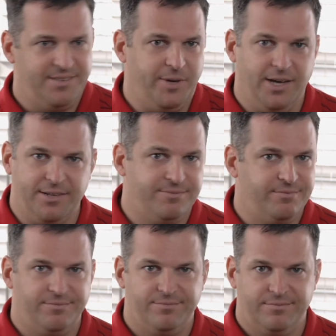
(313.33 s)
I mean,
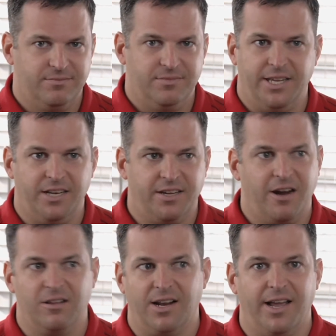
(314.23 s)
they didn't
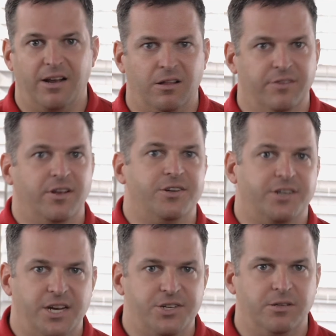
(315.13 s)
care that I had all this
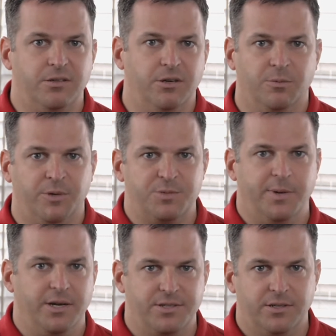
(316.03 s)
education. You're a MIL
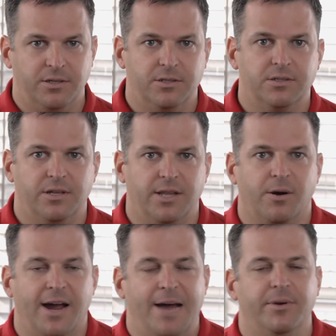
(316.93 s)
spouse. And they
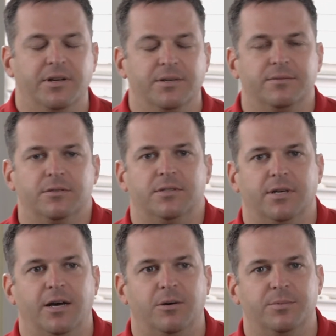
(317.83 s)
were happy to
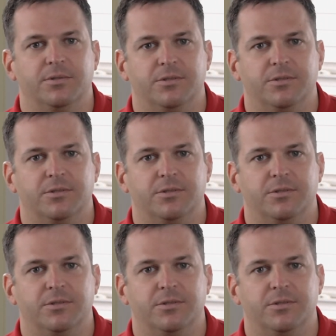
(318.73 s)
help.